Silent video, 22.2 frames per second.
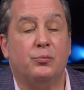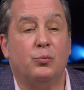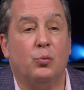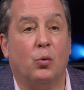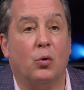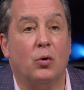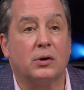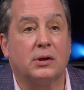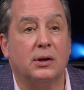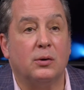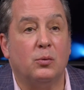
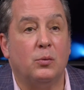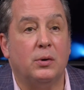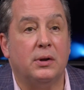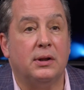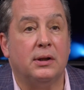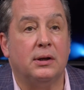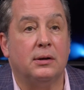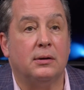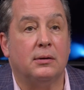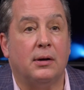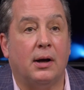working with
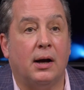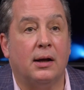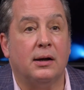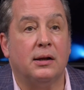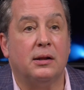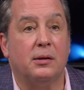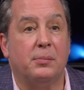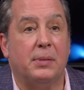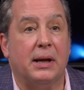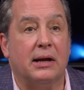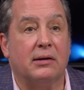it on
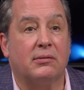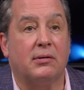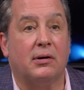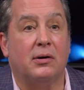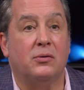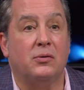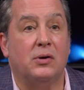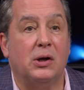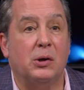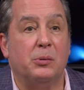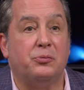in the
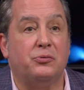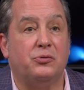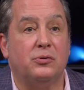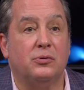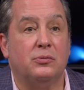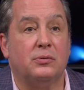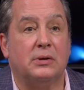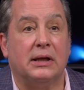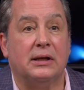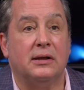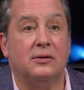background helps
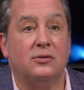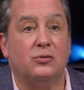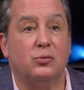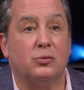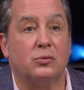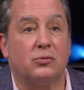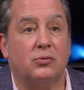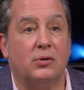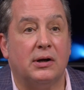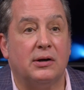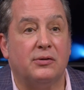you get into a
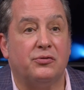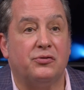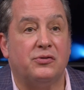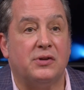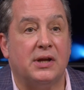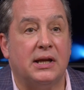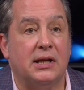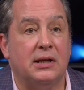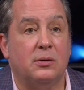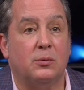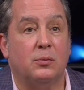creative
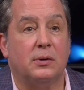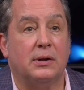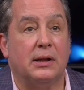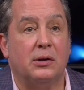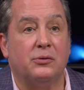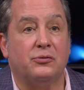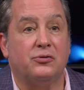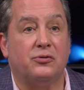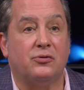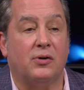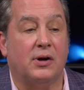state
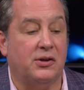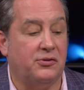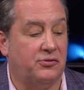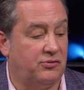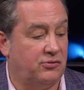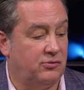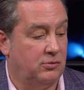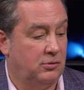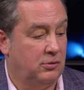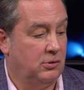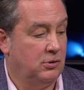without
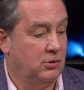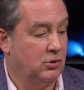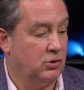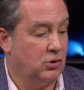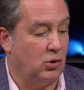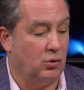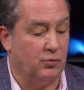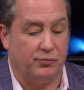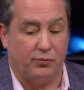stress, go